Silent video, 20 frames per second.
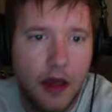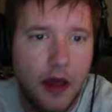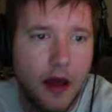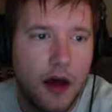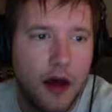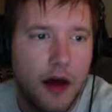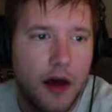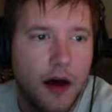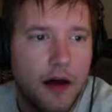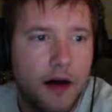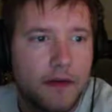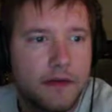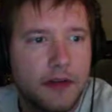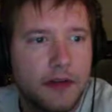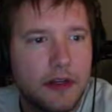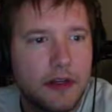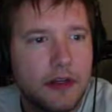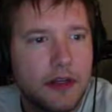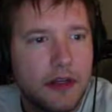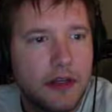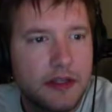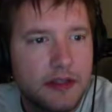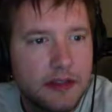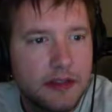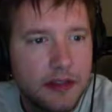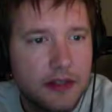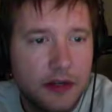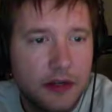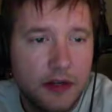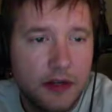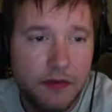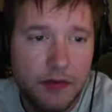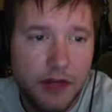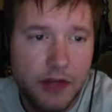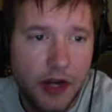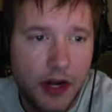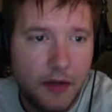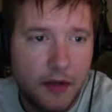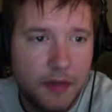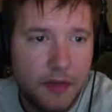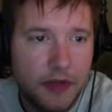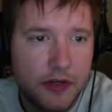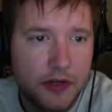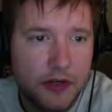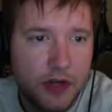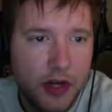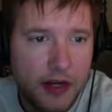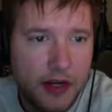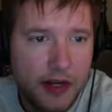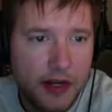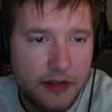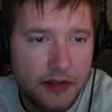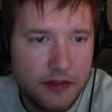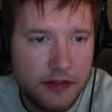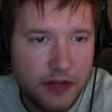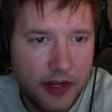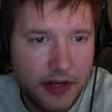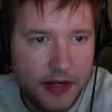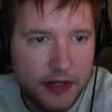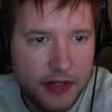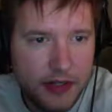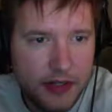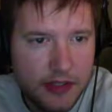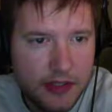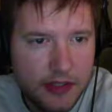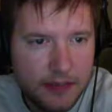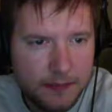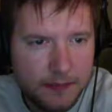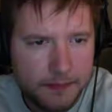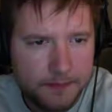often considered in retirement drawdown strategies,